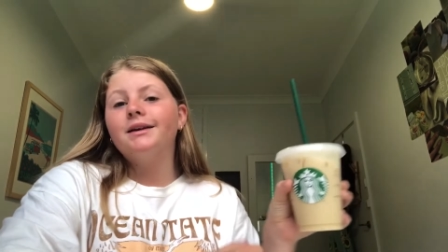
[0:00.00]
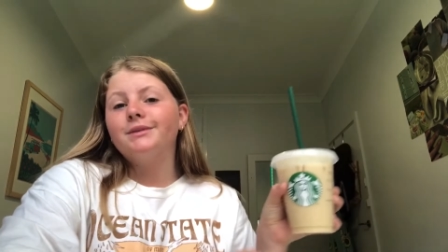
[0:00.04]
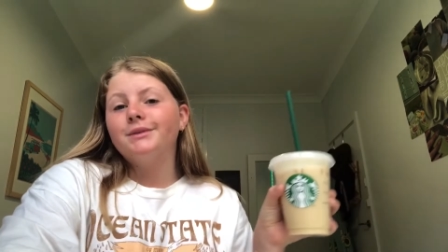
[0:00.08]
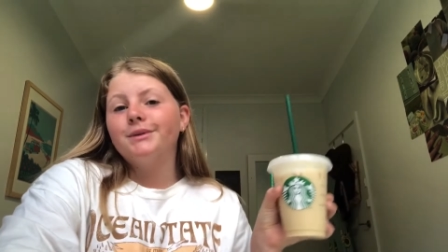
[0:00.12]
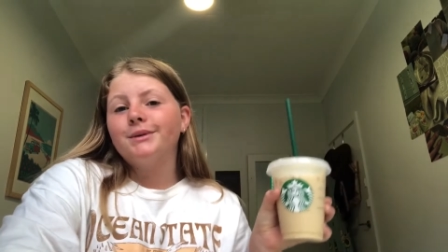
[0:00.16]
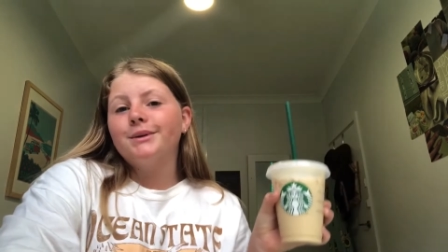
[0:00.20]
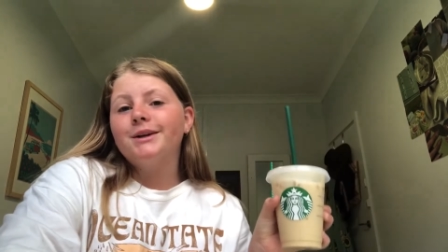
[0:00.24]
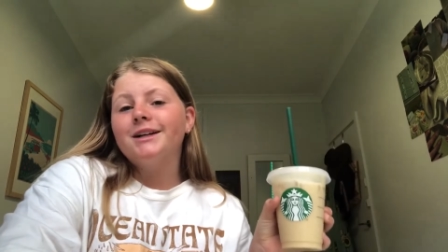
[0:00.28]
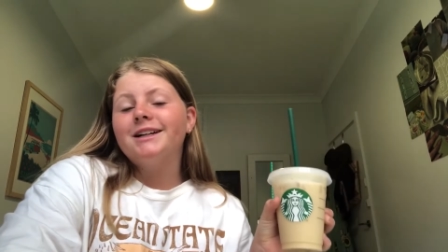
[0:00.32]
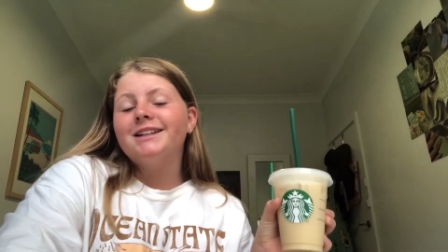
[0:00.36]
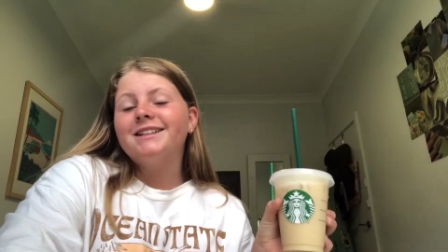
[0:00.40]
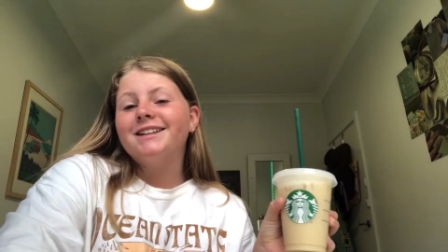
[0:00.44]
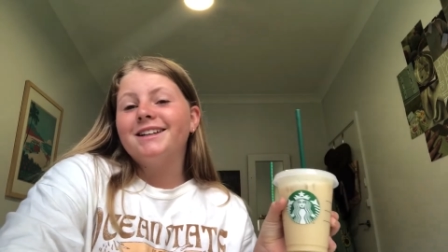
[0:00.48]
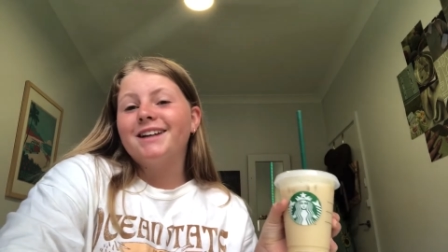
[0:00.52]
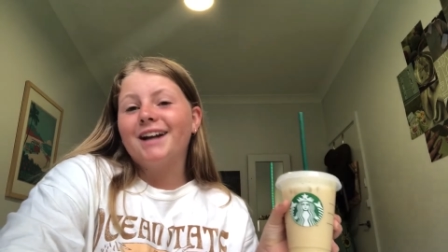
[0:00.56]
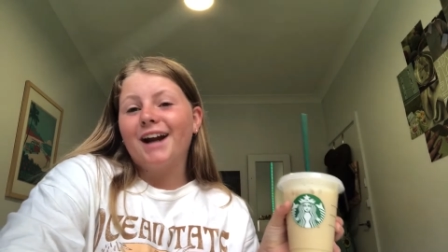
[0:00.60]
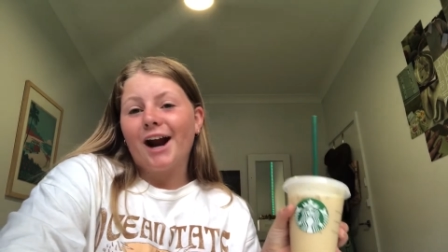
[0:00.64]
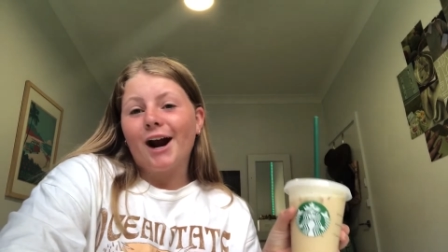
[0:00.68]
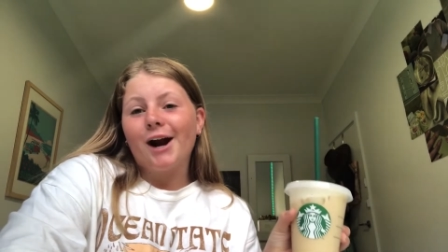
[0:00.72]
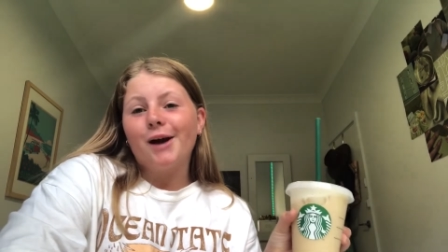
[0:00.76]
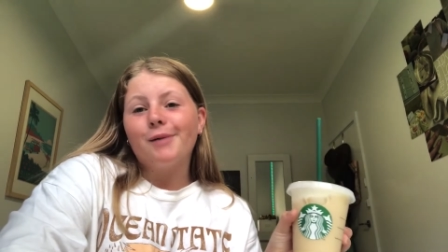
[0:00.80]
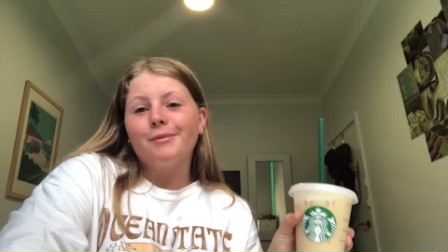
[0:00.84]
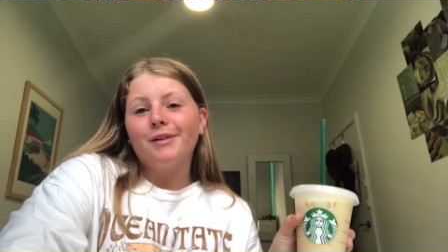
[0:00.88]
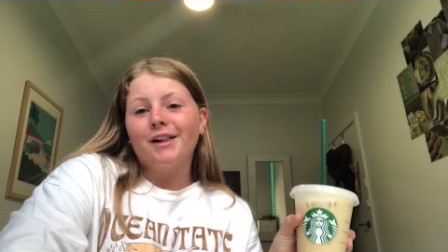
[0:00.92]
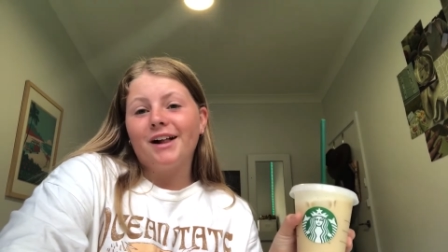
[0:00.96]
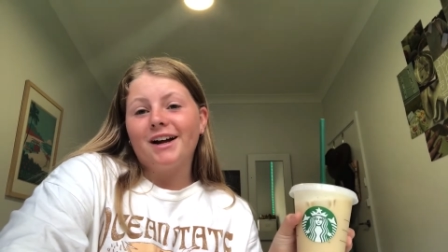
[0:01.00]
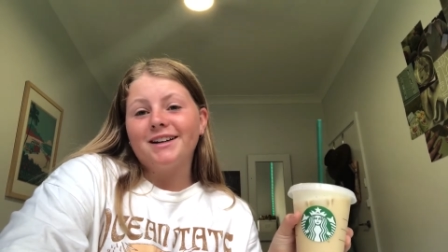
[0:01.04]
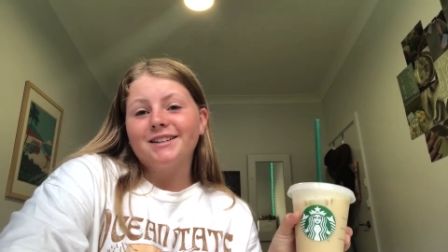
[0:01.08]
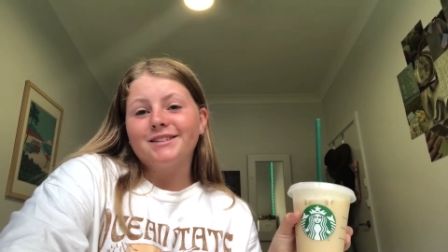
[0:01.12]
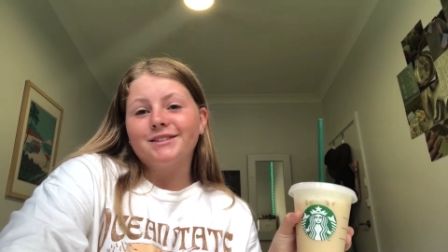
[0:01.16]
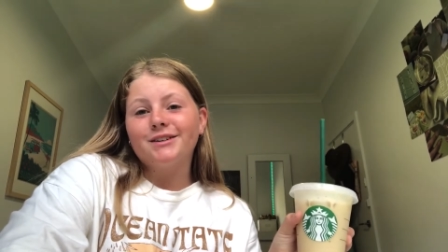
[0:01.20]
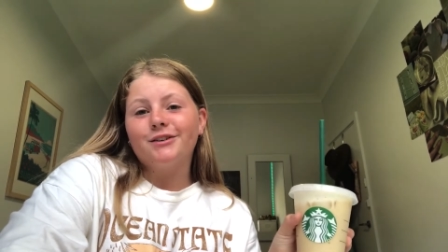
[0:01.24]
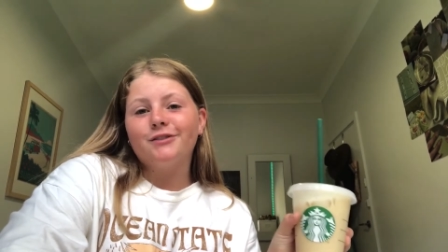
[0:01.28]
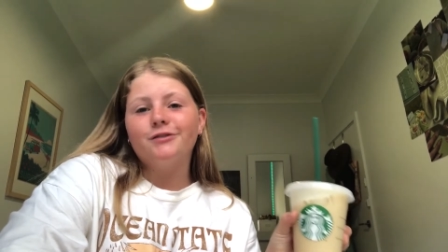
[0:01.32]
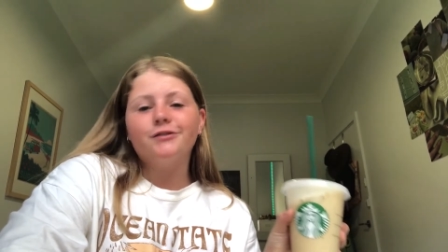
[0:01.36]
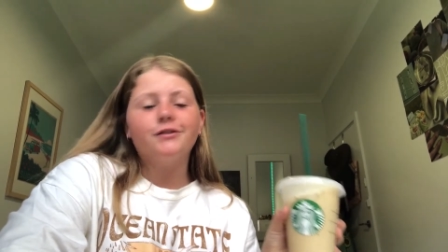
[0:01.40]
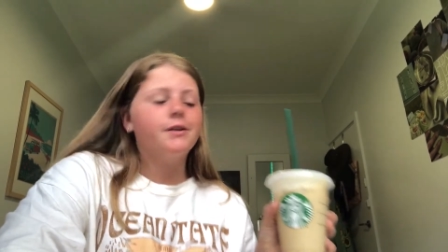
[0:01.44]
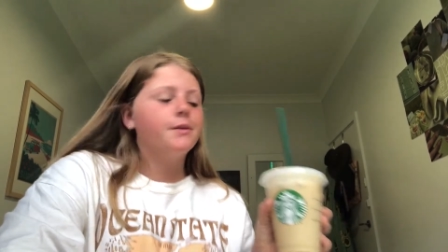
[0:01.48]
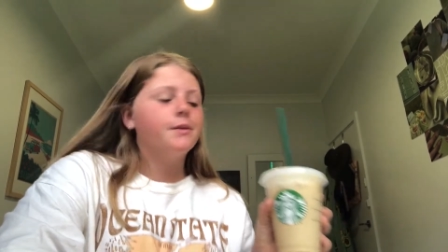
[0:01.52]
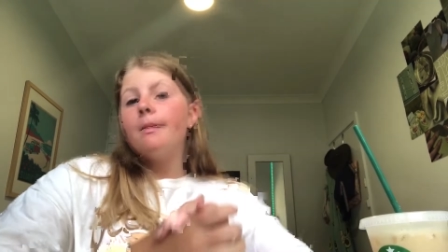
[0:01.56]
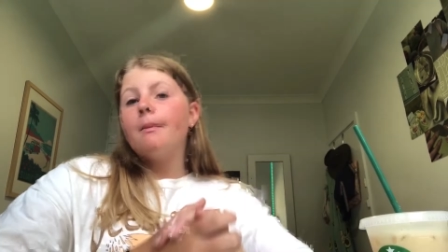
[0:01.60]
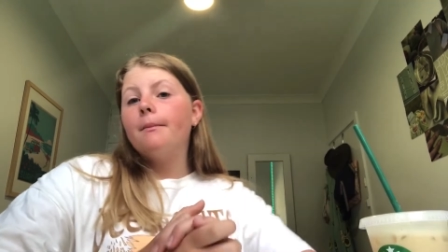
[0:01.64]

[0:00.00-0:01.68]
is always a caramelized coffee.